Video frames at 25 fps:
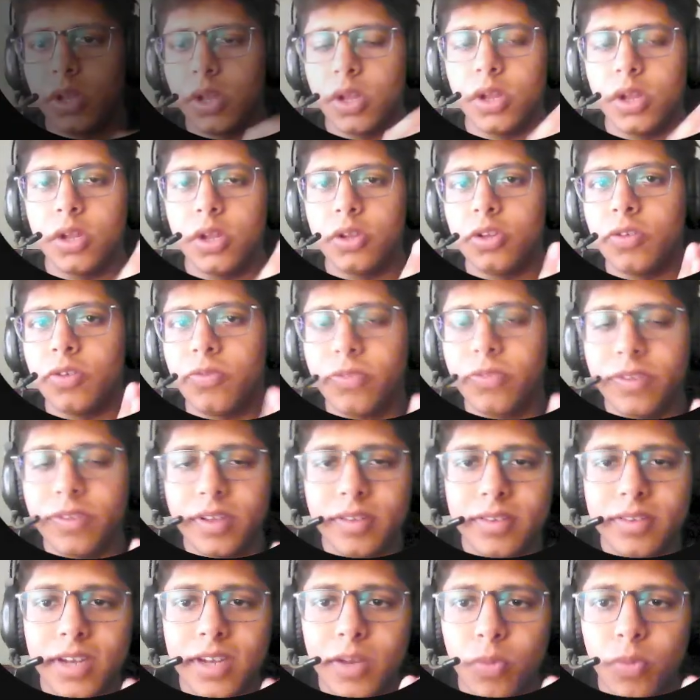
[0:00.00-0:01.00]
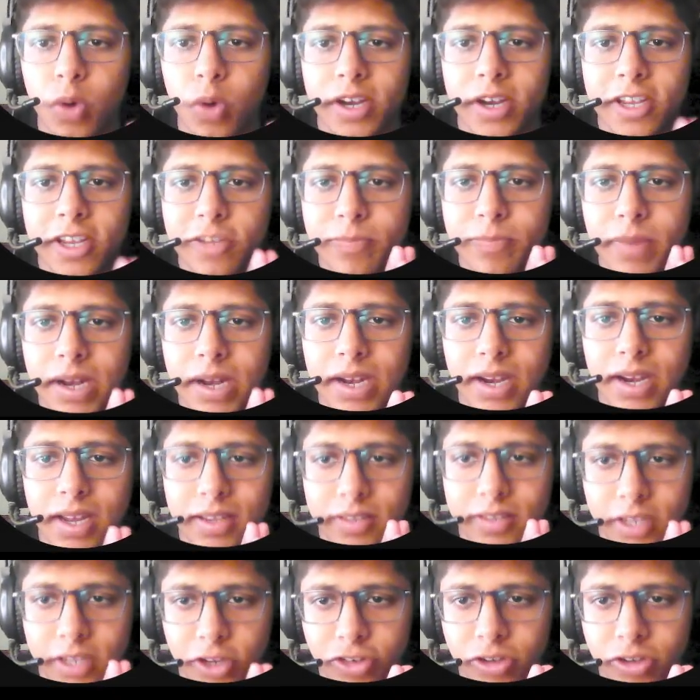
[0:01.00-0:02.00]
So firstly, what is
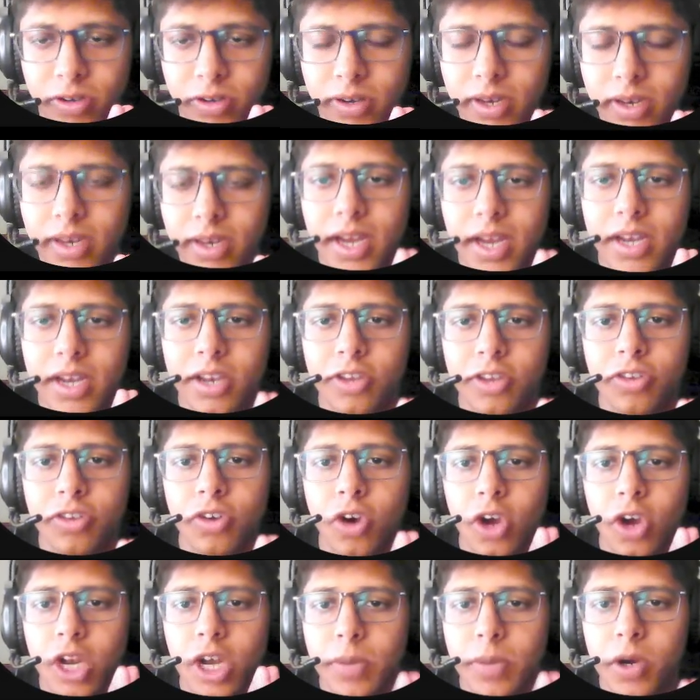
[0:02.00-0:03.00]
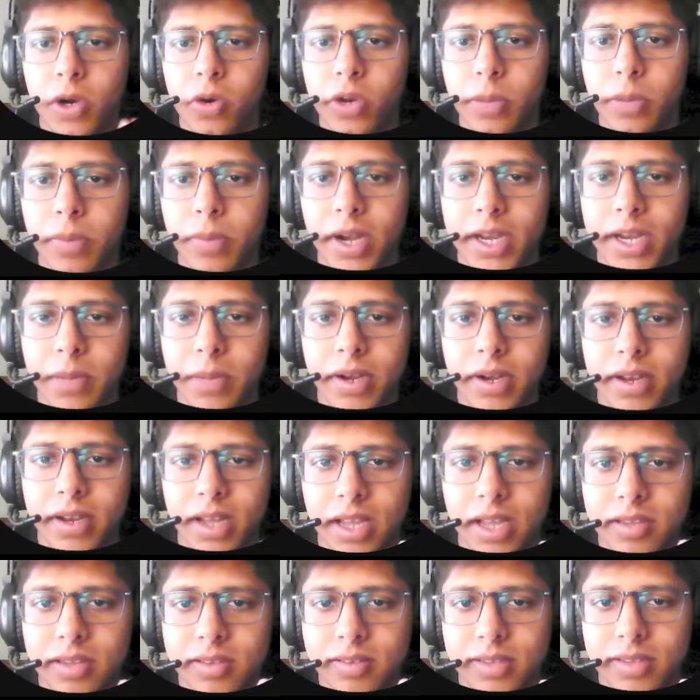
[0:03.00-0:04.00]
parallelization? It is all about doing multiple
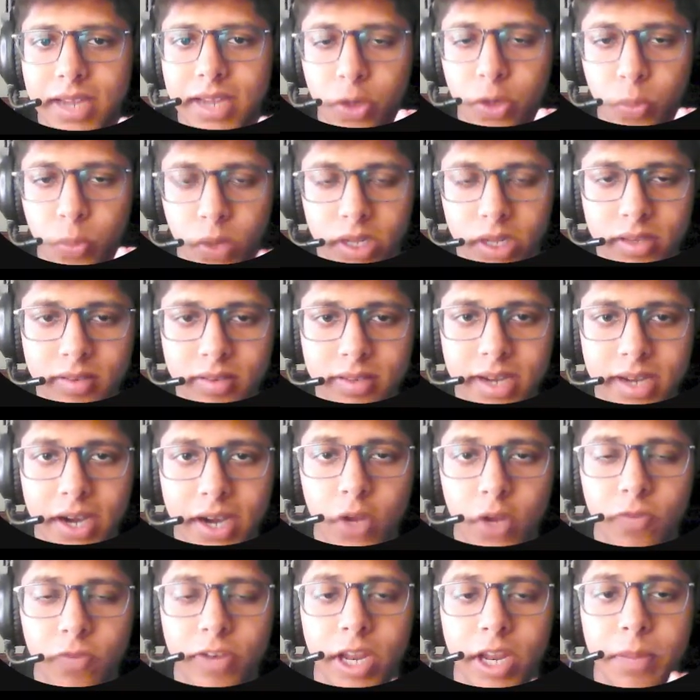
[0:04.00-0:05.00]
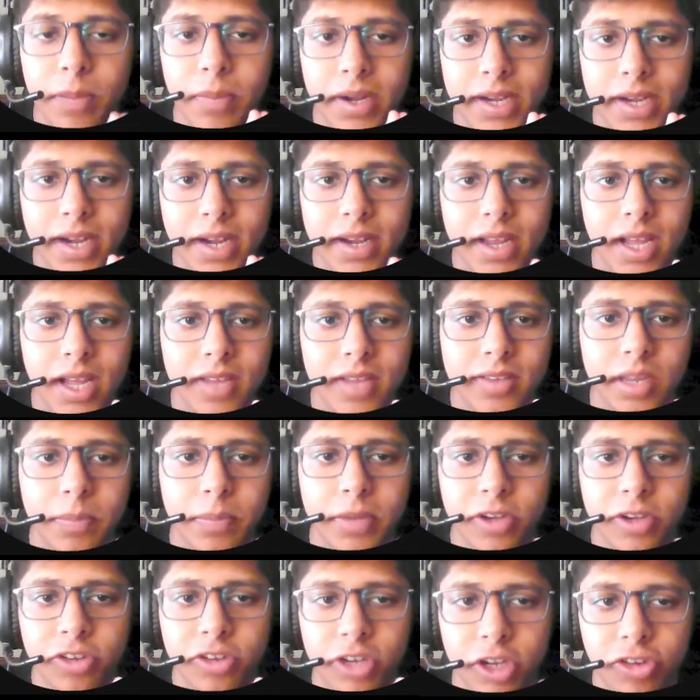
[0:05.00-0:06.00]
tasks at once, kind of like multitasking
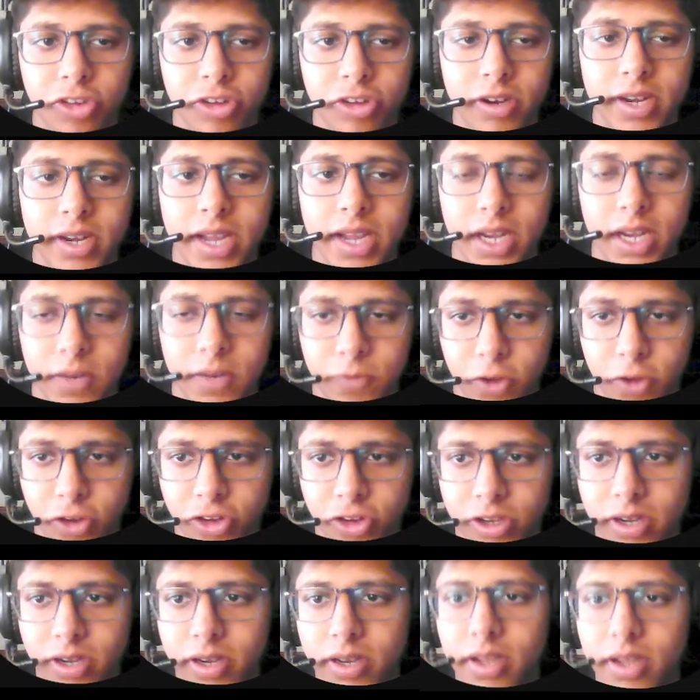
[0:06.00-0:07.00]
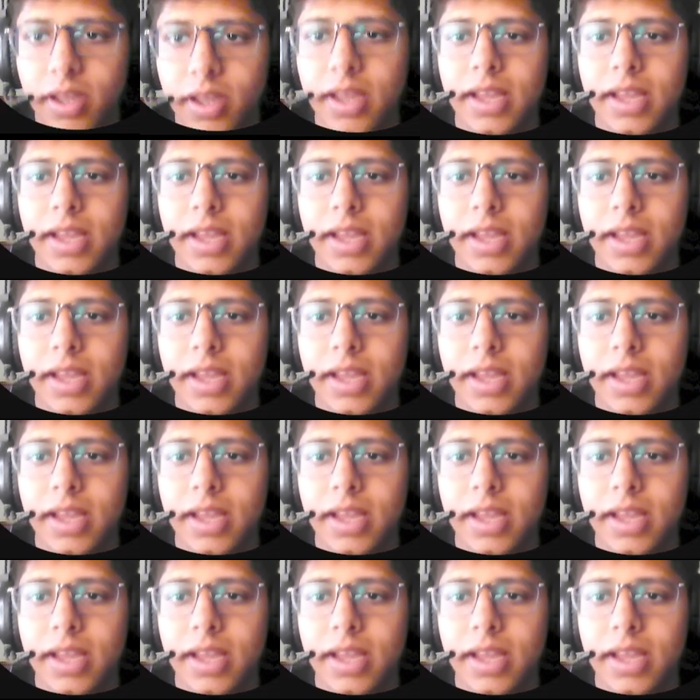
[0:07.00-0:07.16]
but structured and efficient.